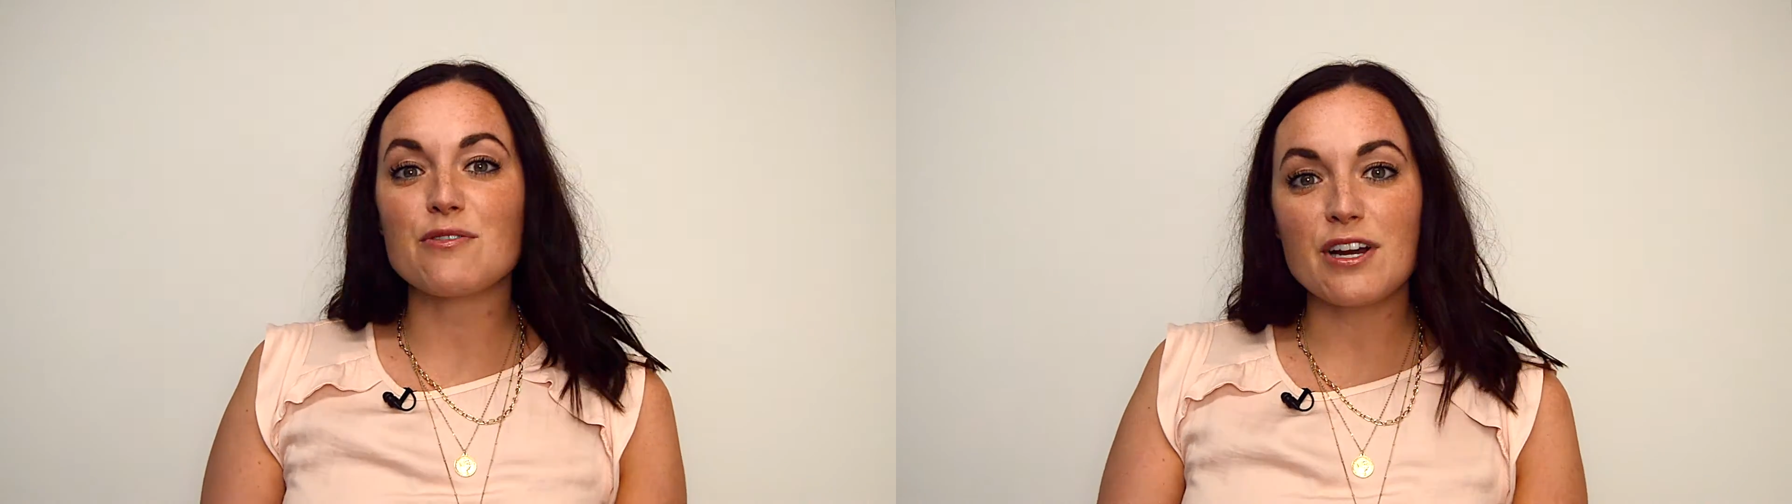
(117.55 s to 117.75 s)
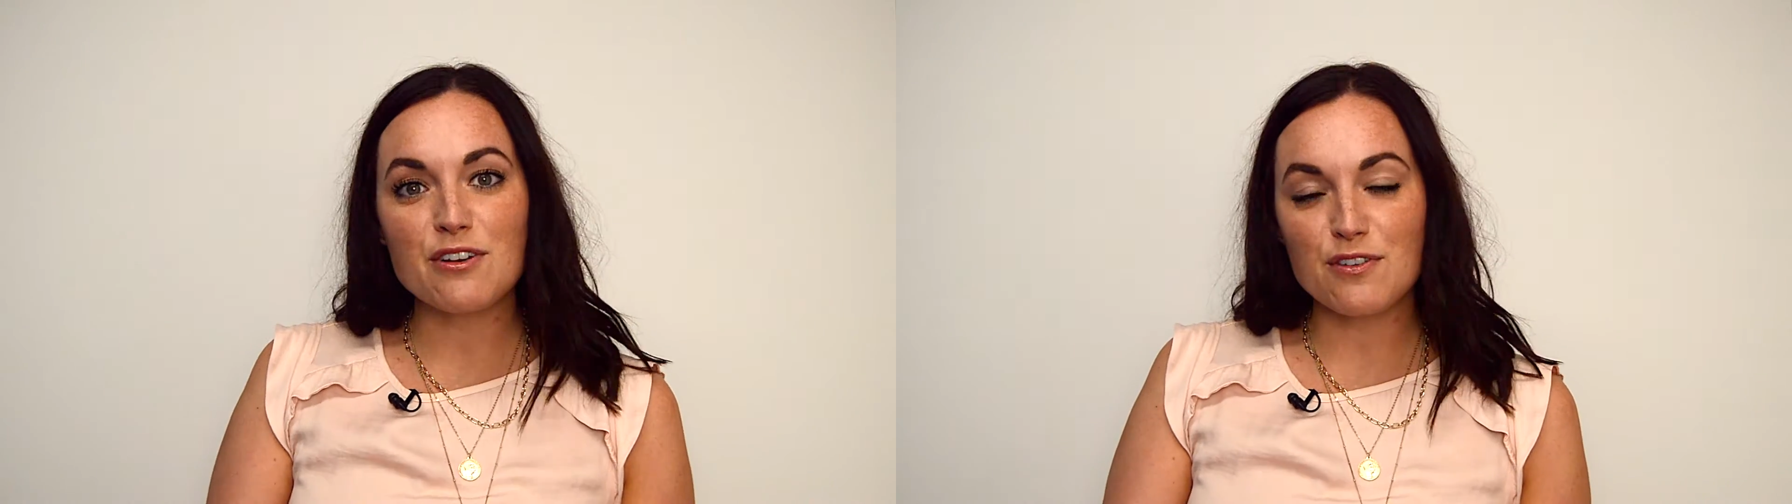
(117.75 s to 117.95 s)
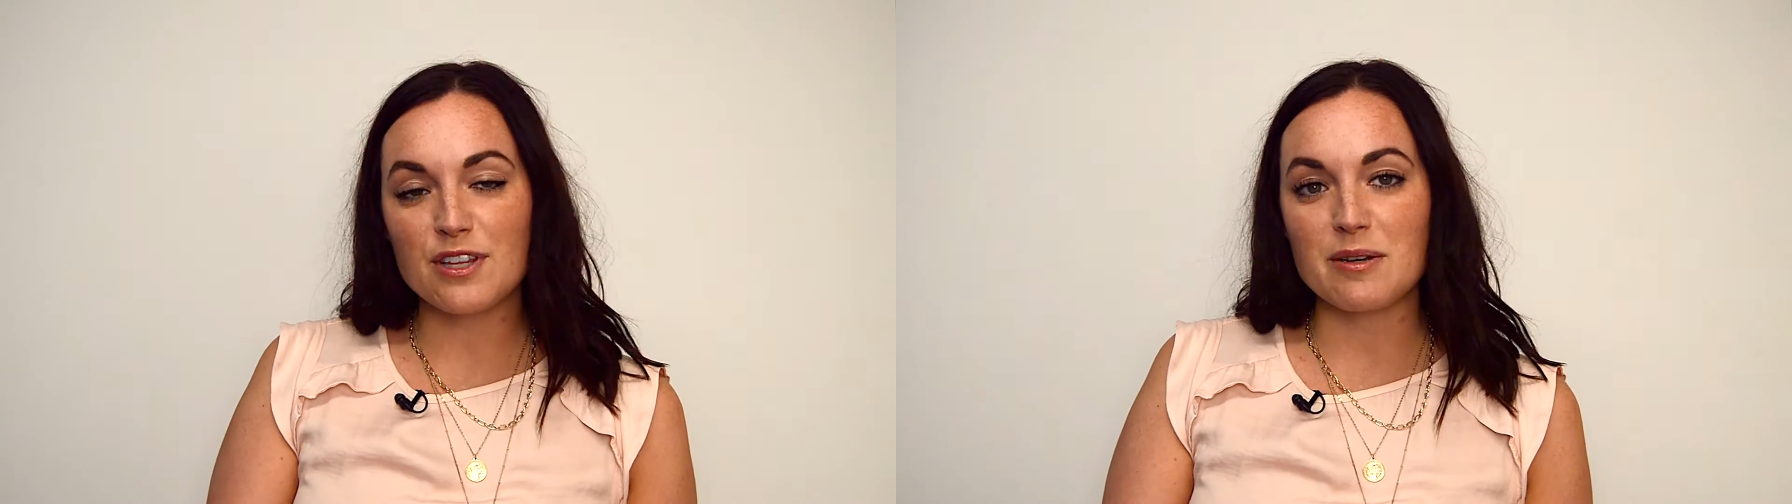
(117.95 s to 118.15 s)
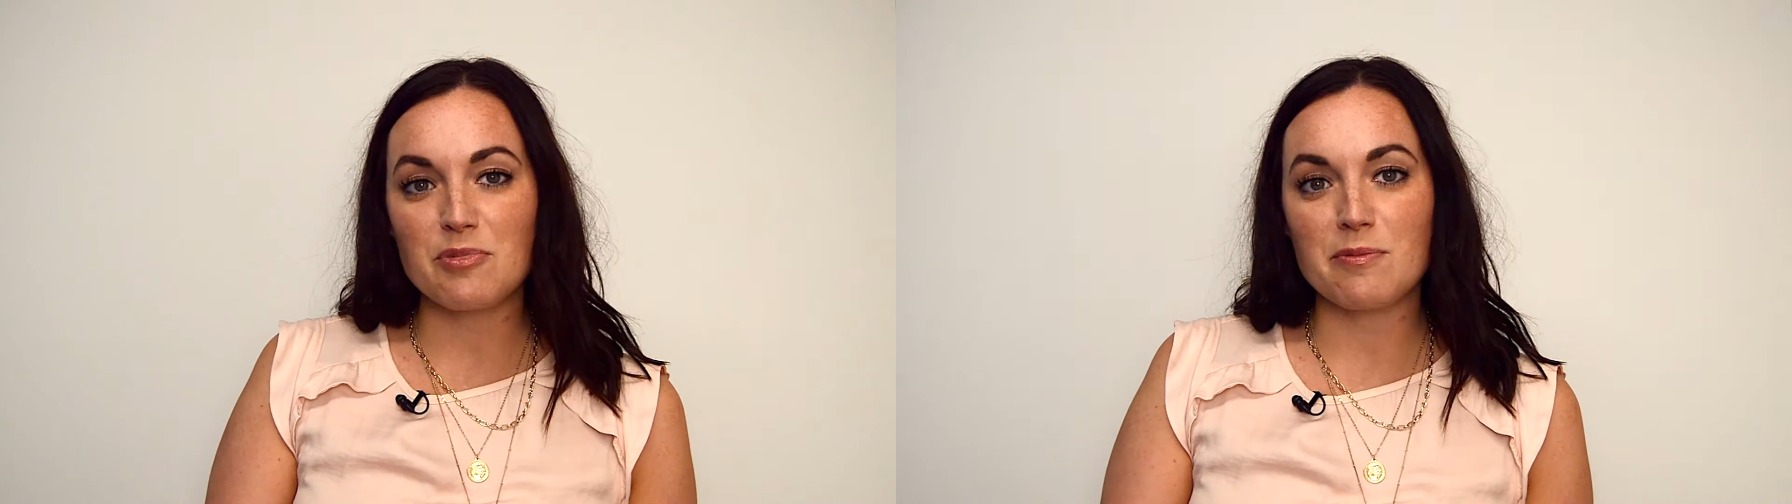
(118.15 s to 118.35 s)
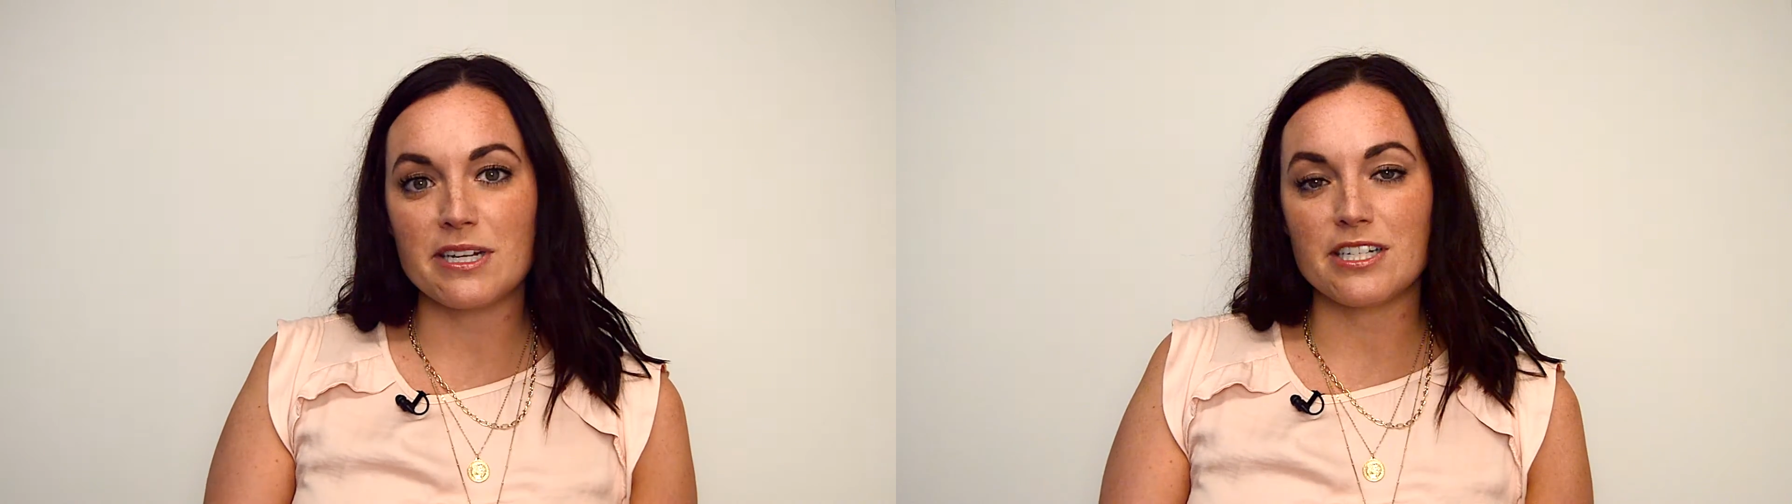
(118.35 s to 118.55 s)
ready for the
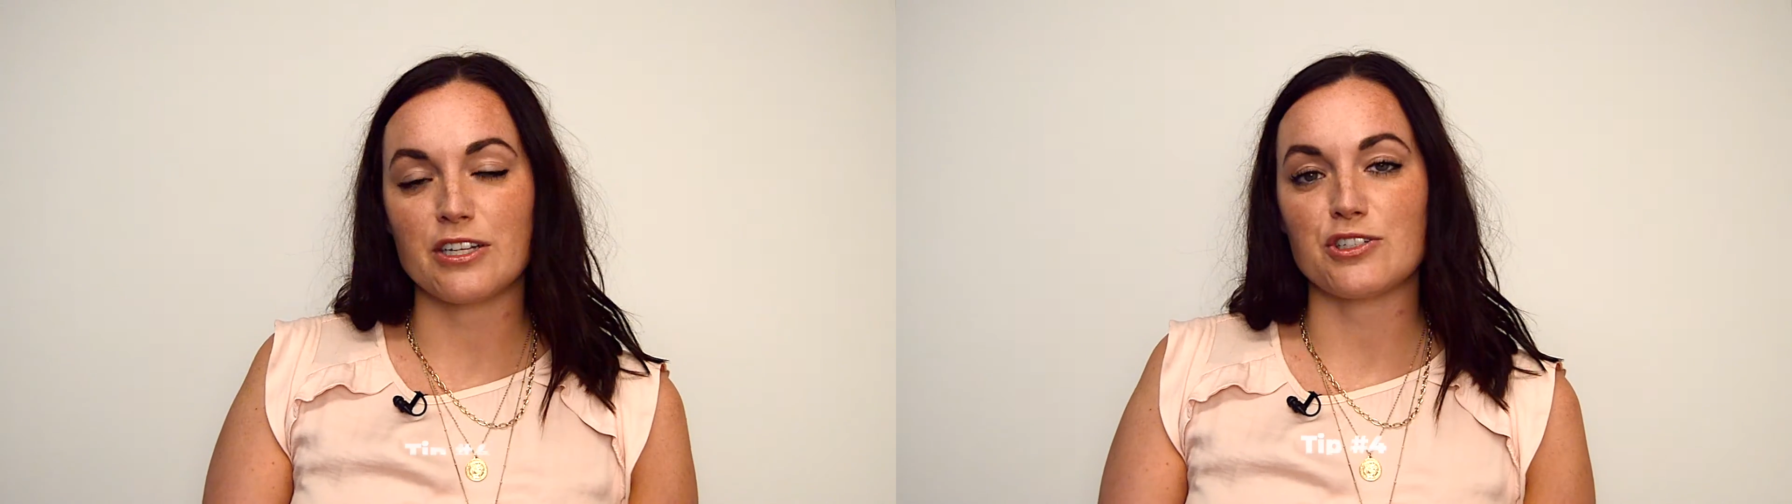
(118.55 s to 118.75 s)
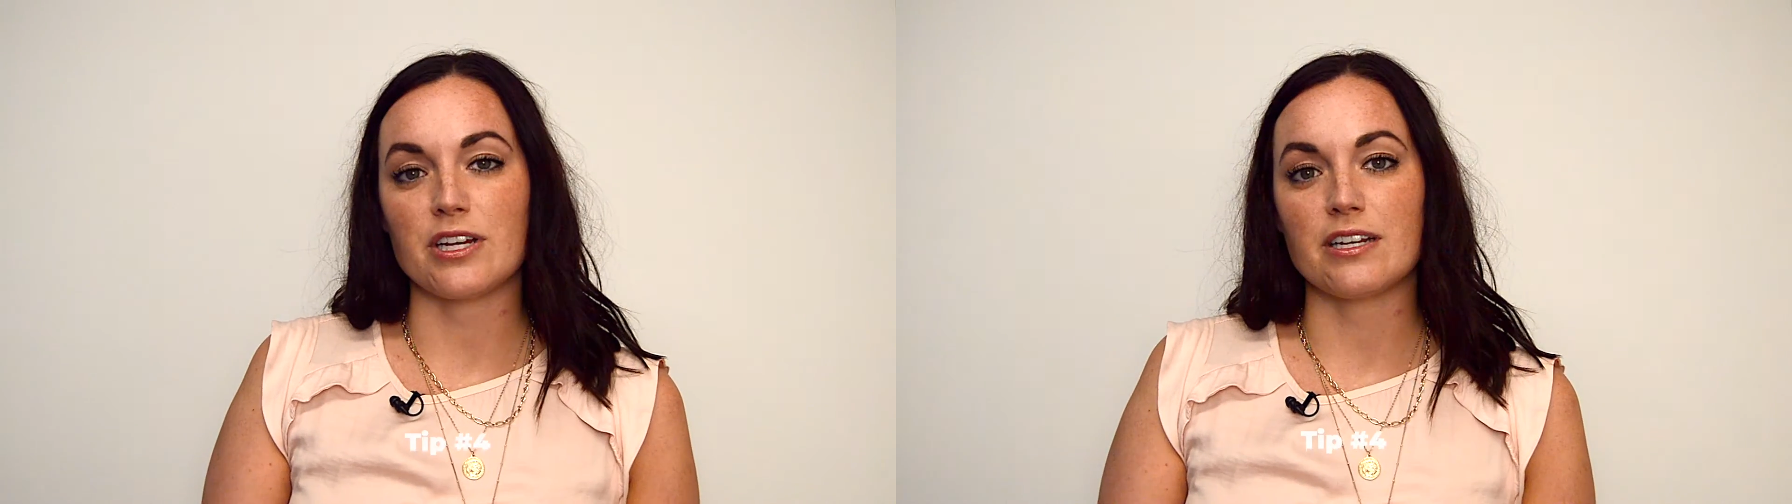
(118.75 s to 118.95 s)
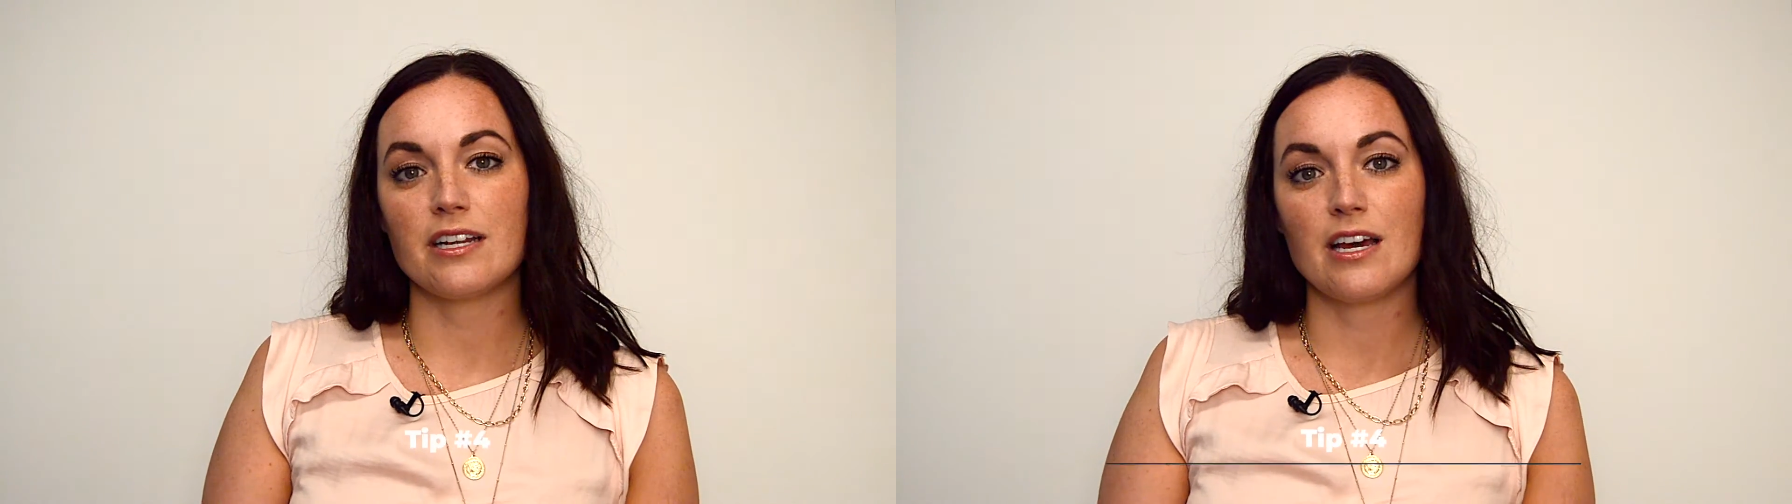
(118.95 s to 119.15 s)
implementation.